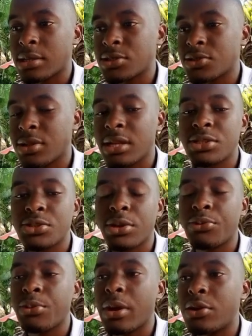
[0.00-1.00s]
So that is
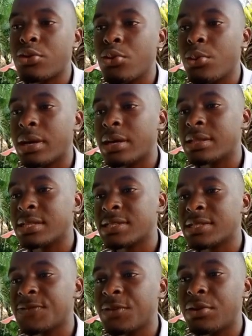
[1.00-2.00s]
what we are doing in
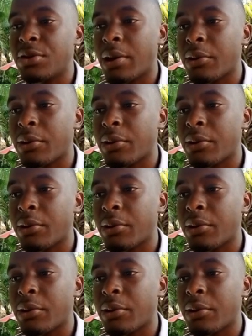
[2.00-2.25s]
this video.